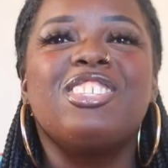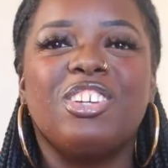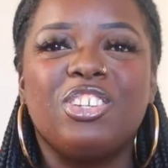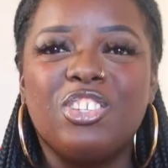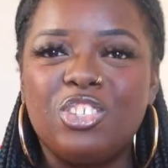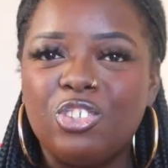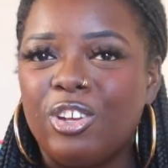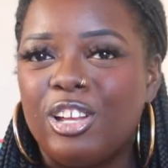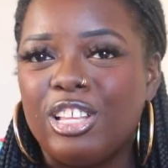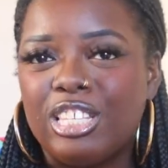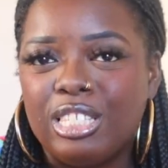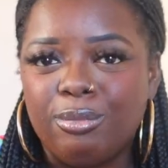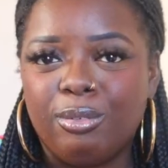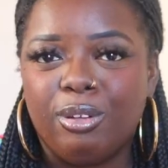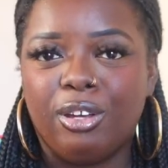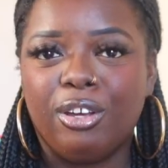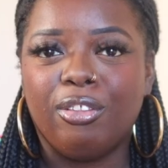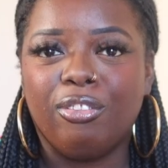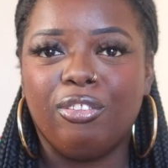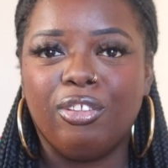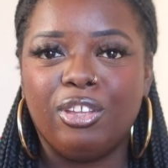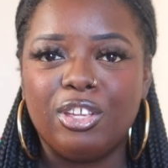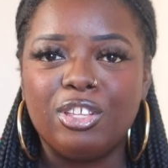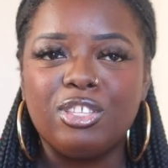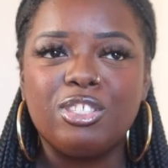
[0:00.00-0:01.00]
So trust me
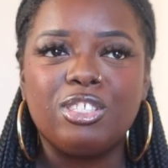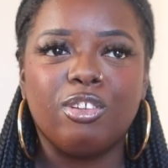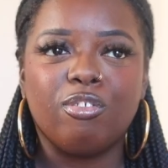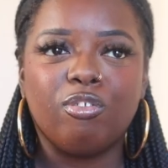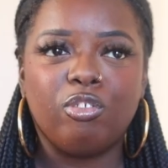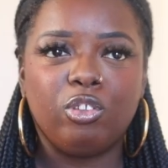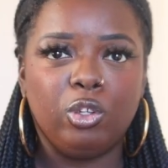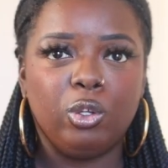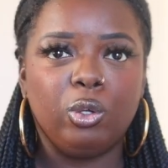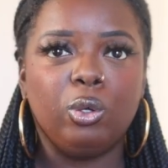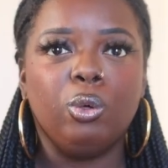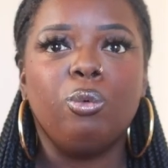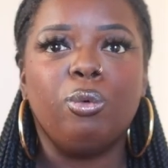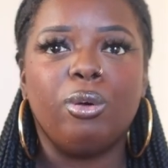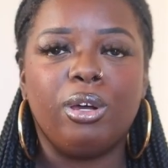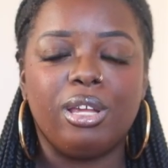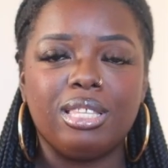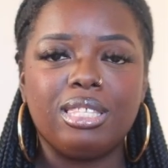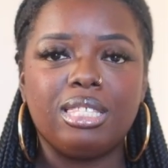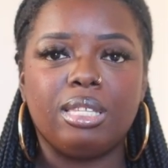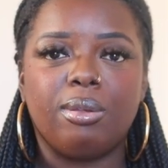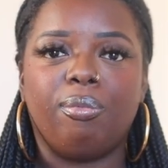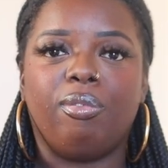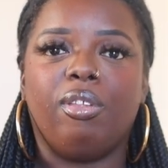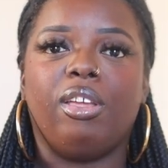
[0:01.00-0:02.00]
on this. If you
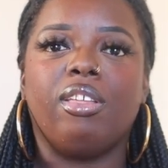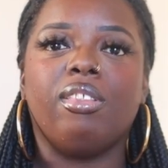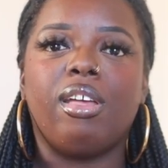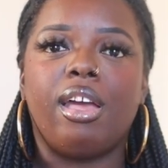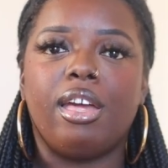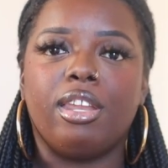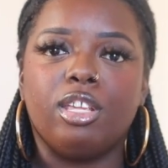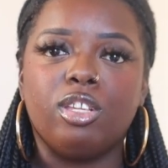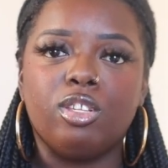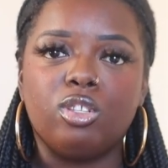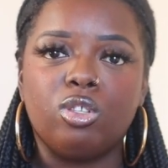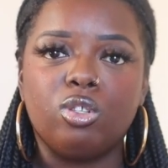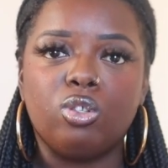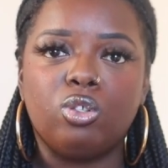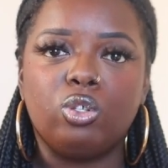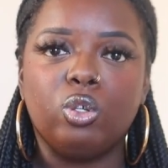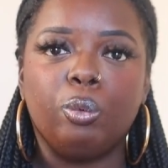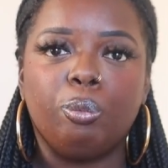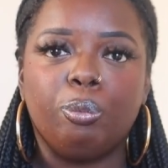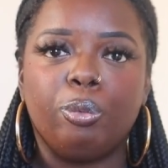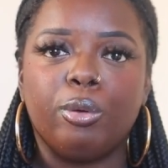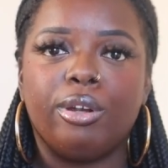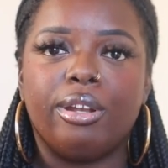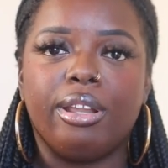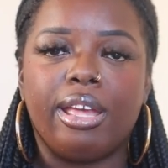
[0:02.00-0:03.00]
want something that is
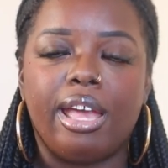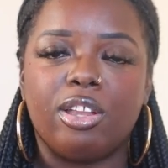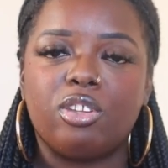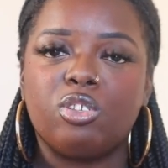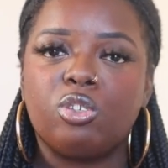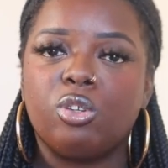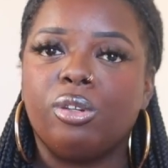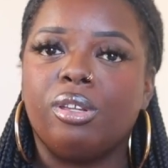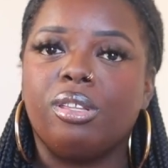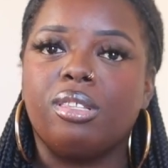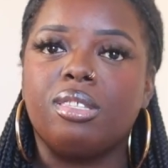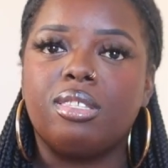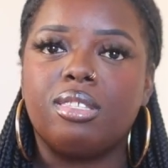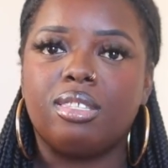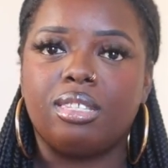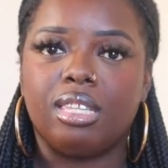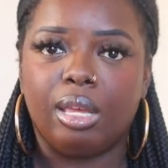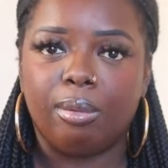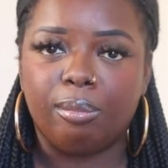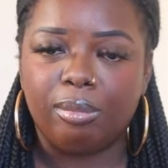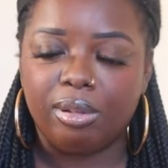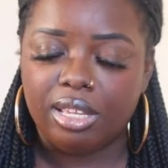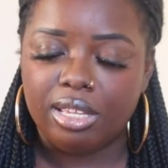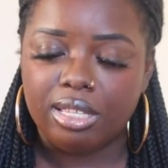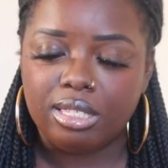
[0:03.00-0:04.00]
super natural and
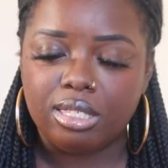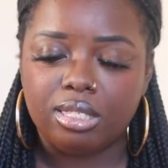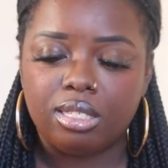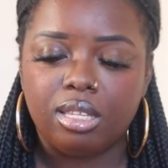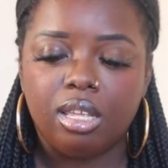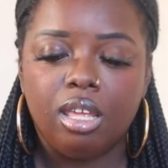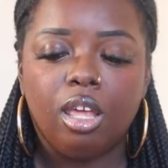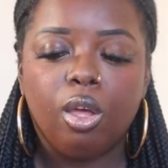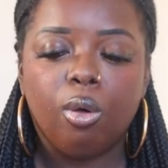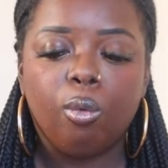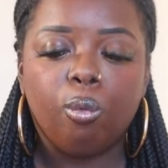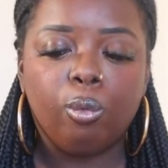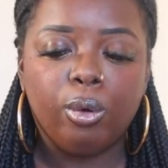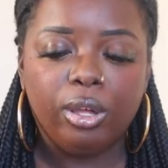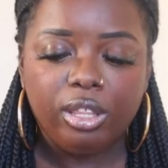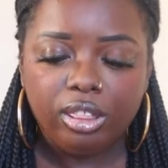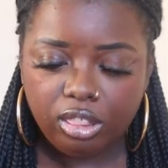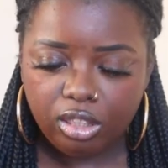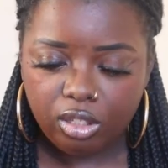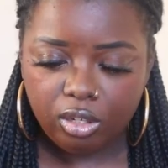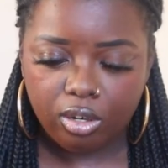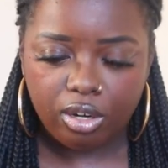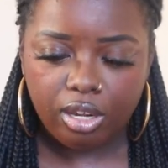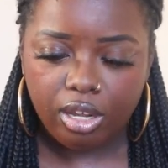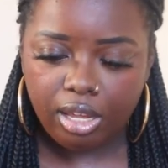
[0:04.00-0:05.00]
seamless
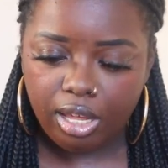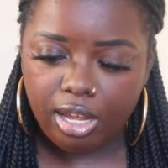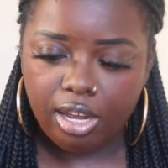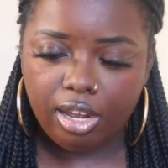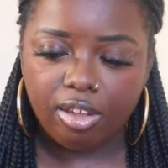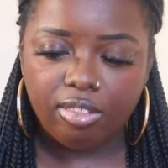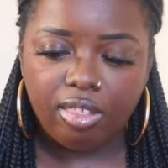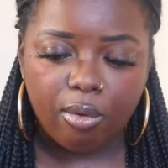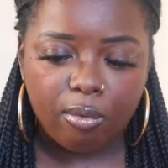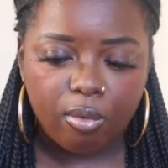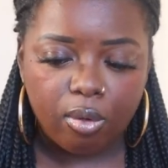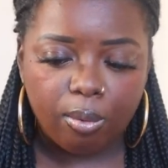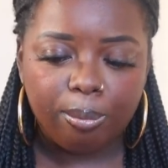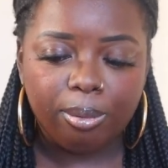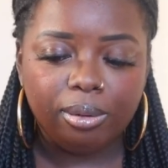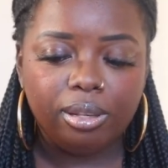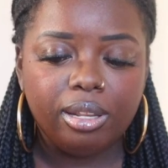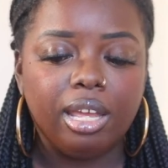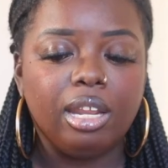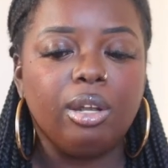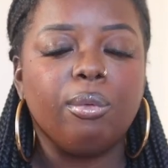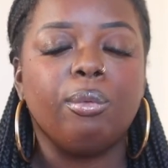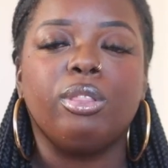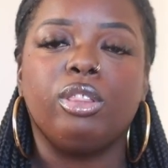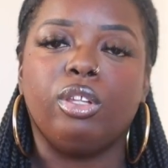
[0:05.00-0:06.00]
with your hair that will
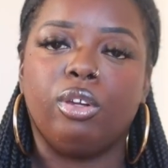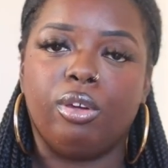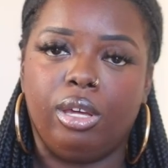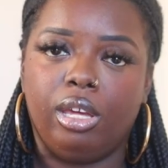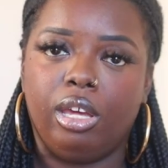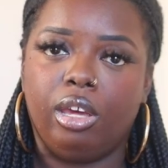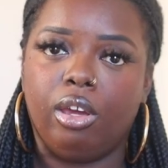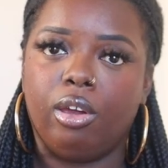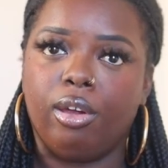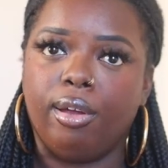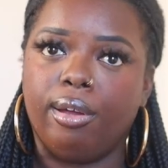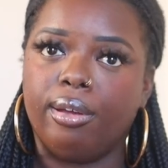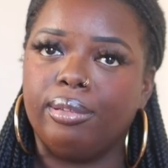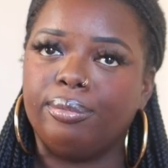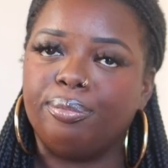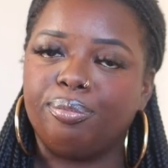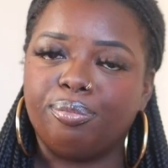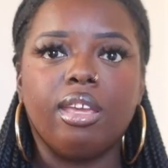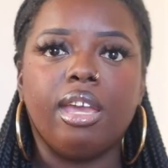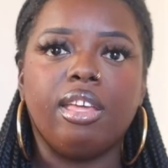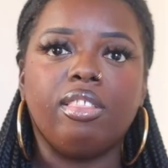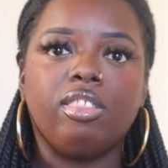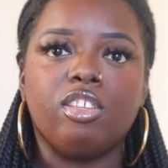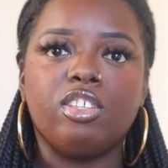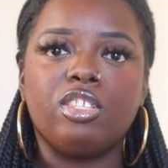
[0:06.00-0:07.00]
blend with your hair,
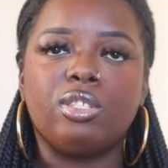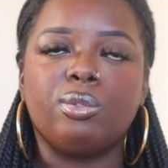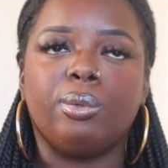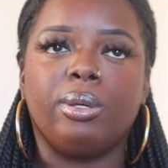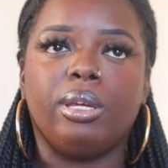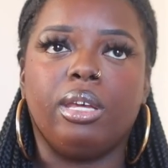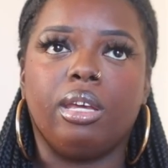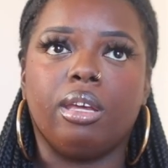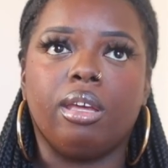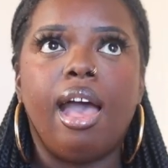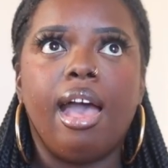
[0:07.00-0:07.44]
get this wig.